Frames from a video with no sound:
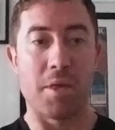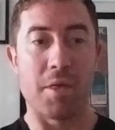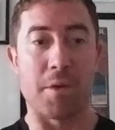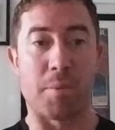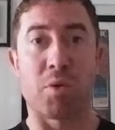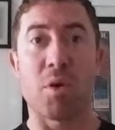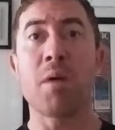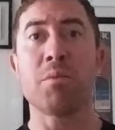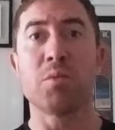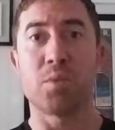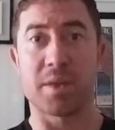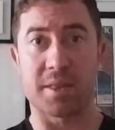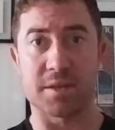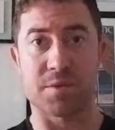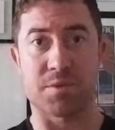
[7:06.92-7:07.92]
The problem
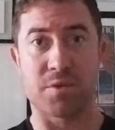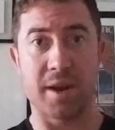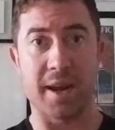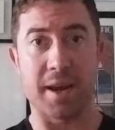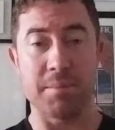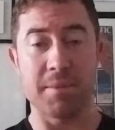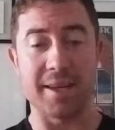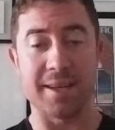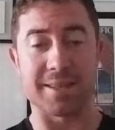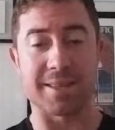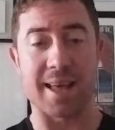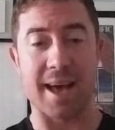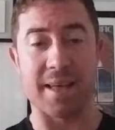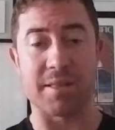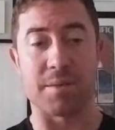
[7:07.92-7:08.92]
with this frame is
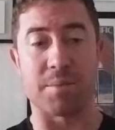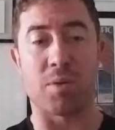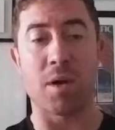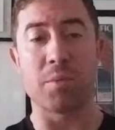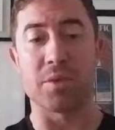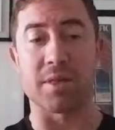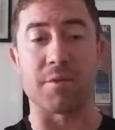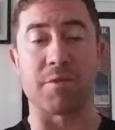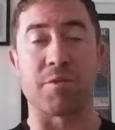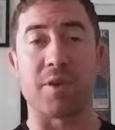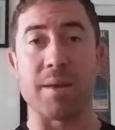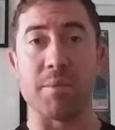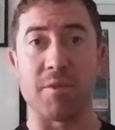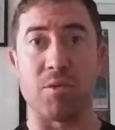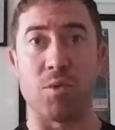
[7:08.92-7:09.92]
that, the problem with the
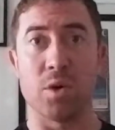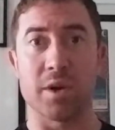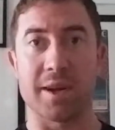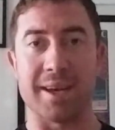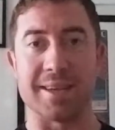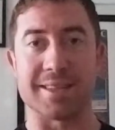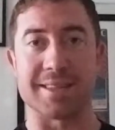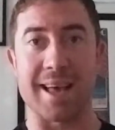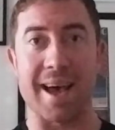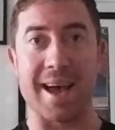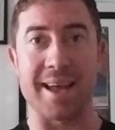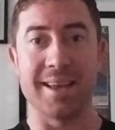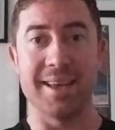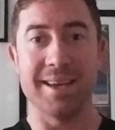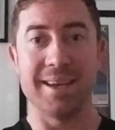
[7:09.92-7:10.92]
frame of work is
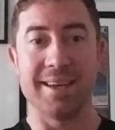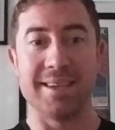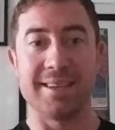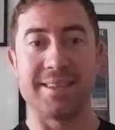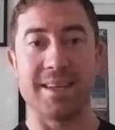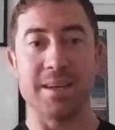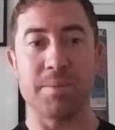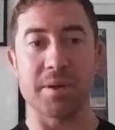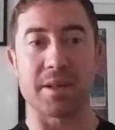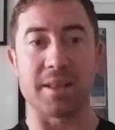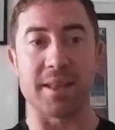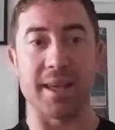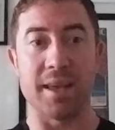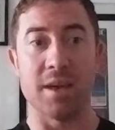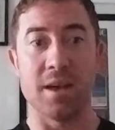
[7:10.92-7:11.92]
that
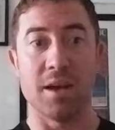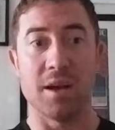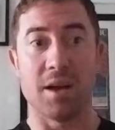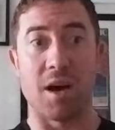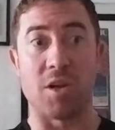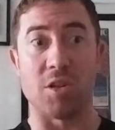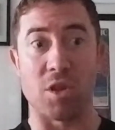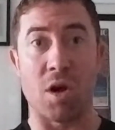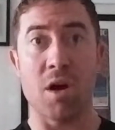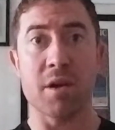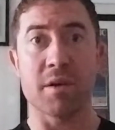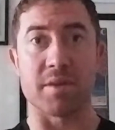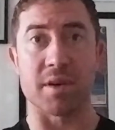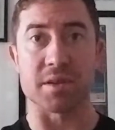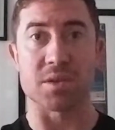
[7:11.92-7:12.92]
typically a lot
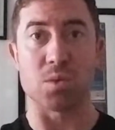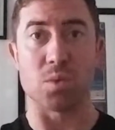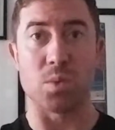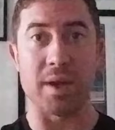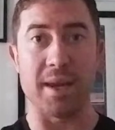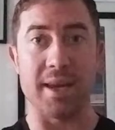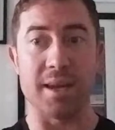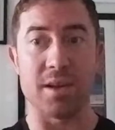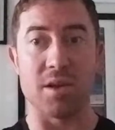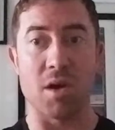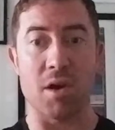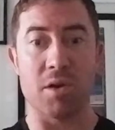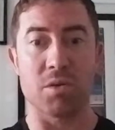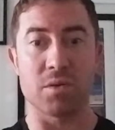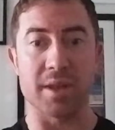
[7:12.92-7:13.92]
of us,
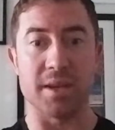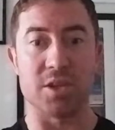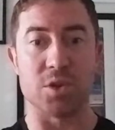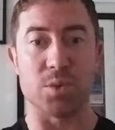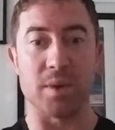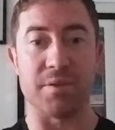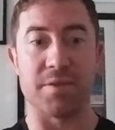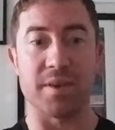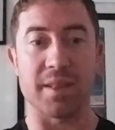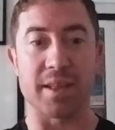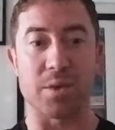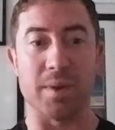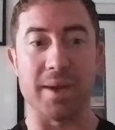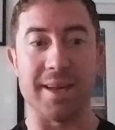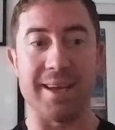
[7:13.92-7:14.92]
not only do we feel like
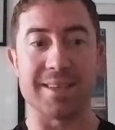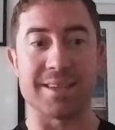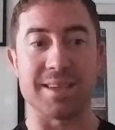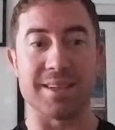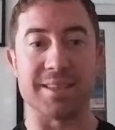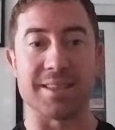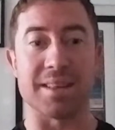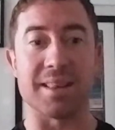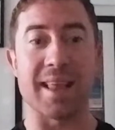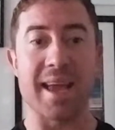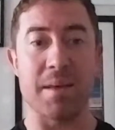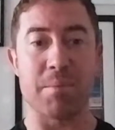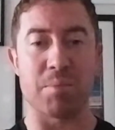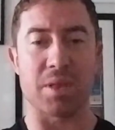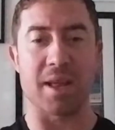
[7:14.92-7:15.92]
we need to
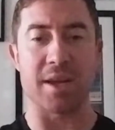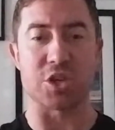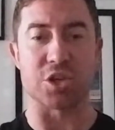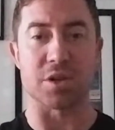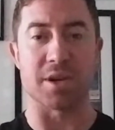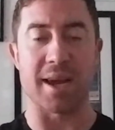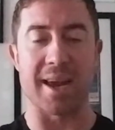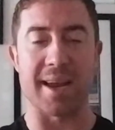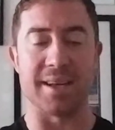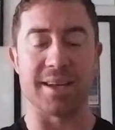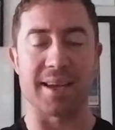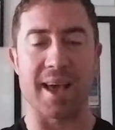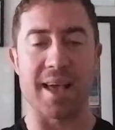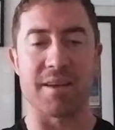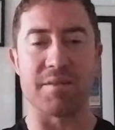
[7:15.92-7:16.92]
delay pleasure and
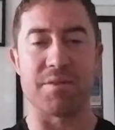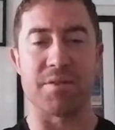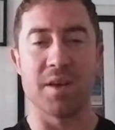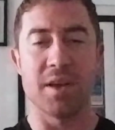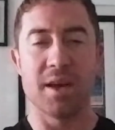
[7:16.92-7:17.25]
kind of